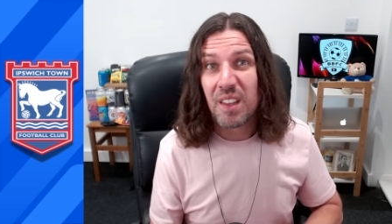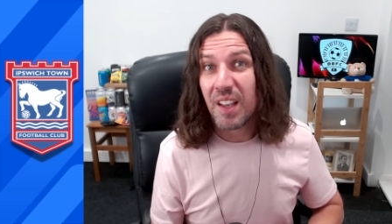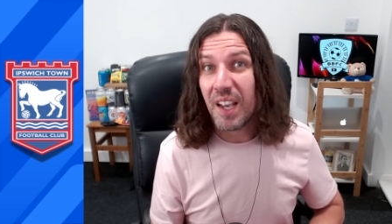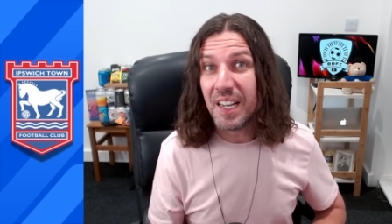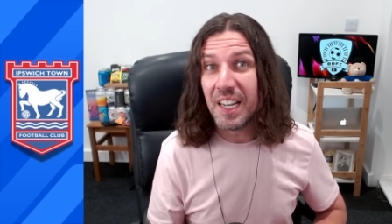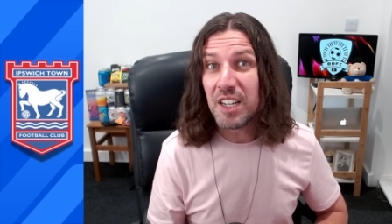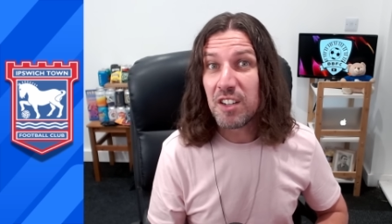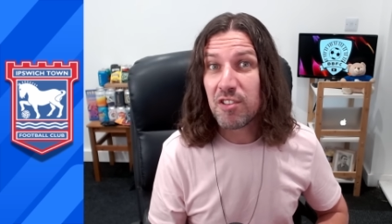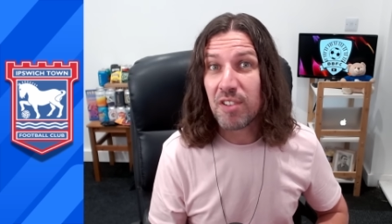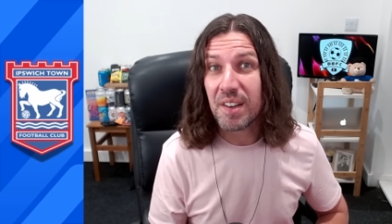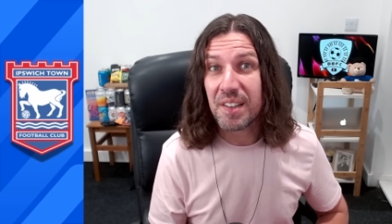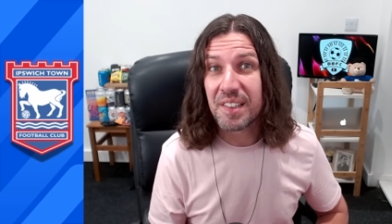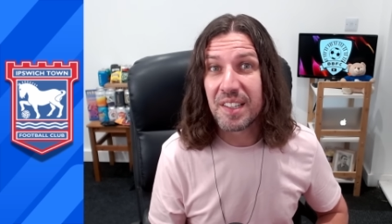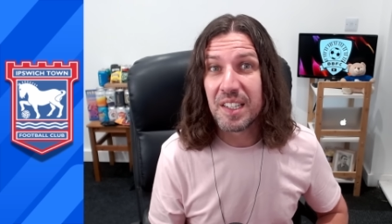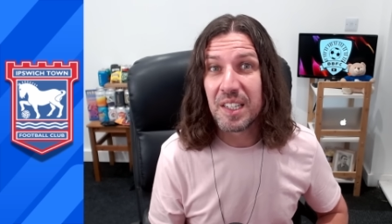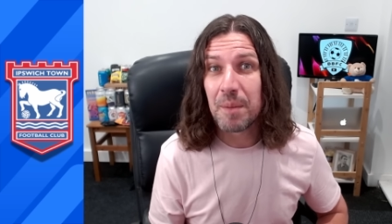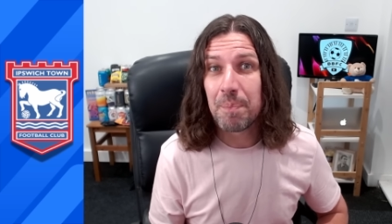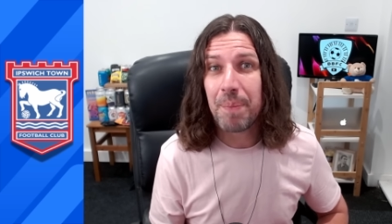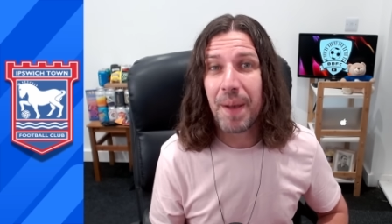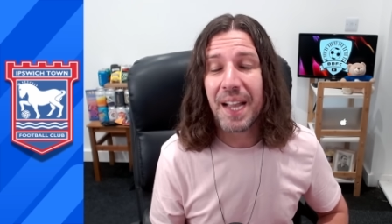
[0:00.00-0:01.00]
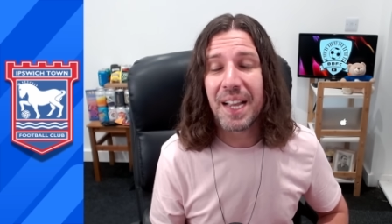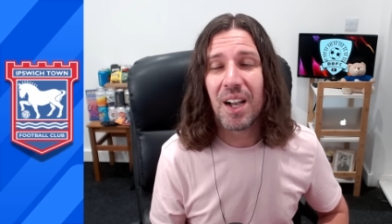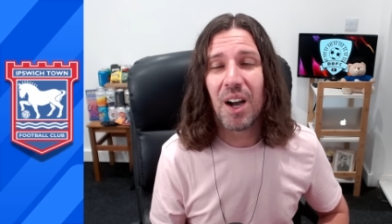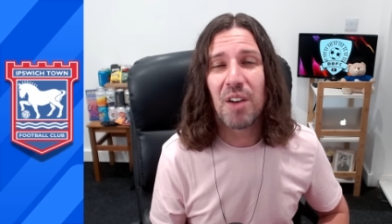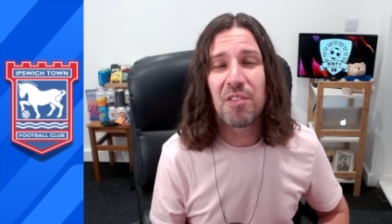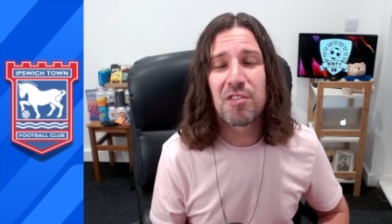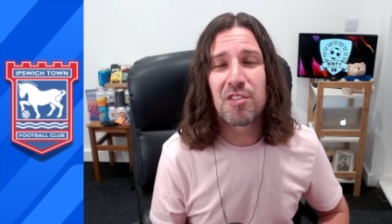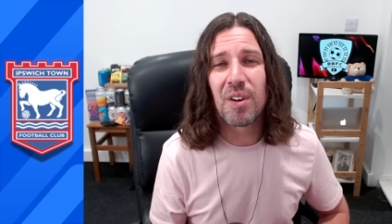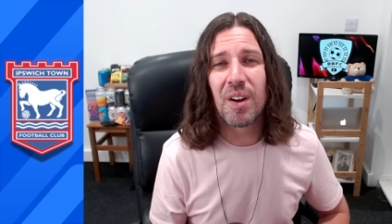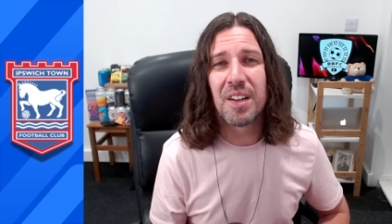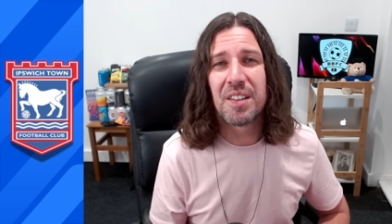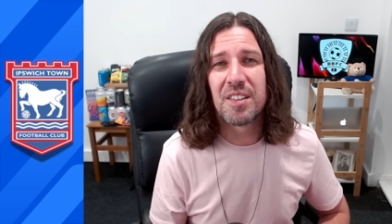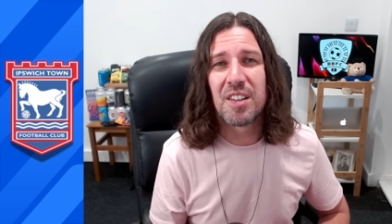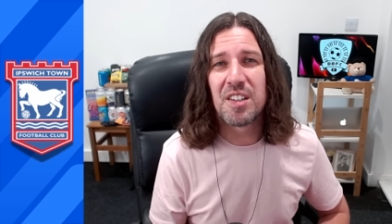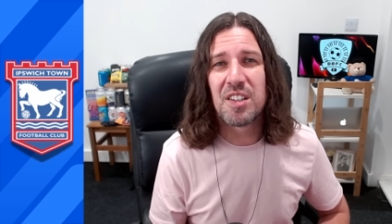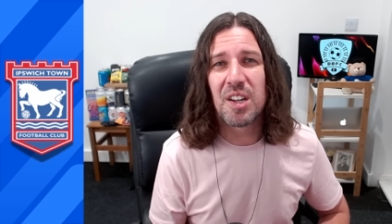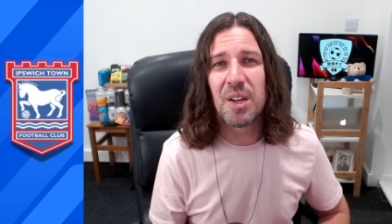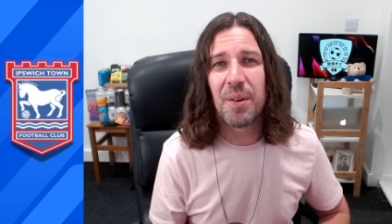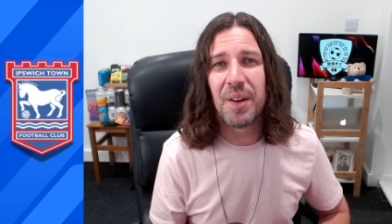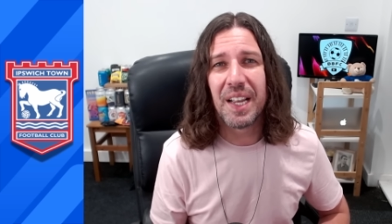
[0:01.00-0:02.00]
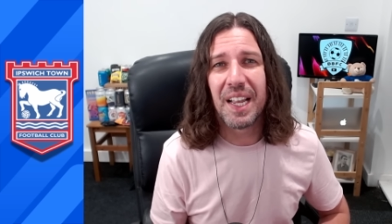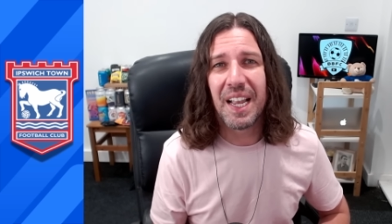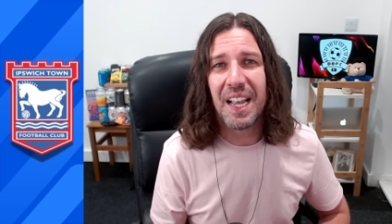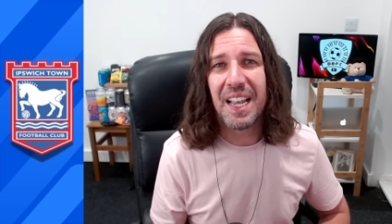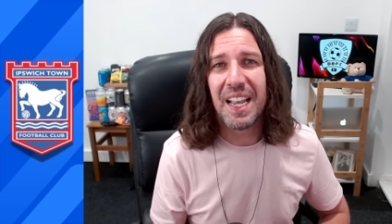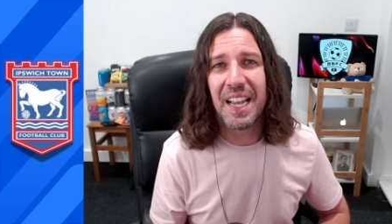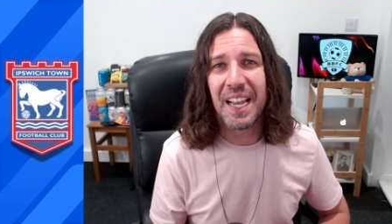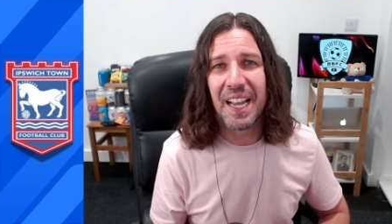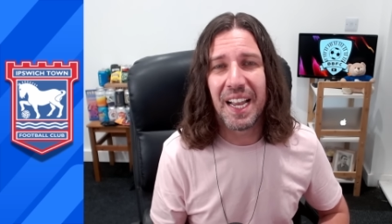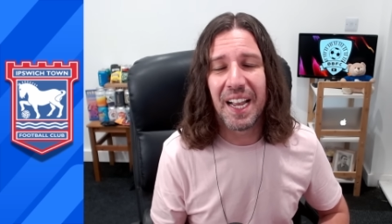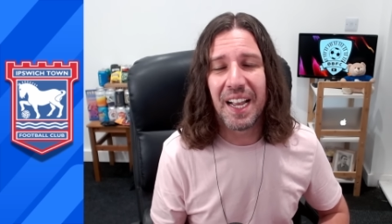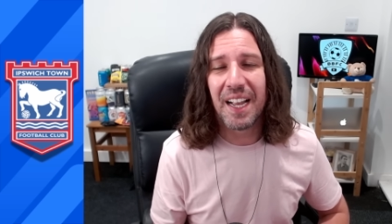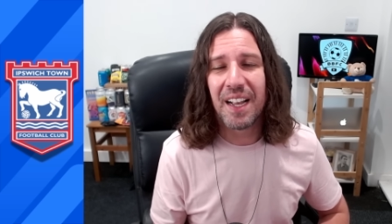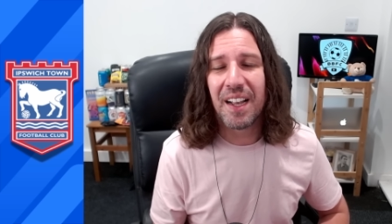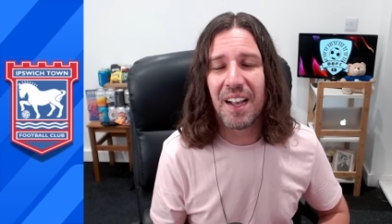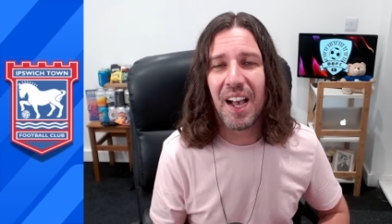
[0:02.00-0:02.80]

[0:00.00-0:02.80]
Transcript: an interesting debate. I've tried to do it here.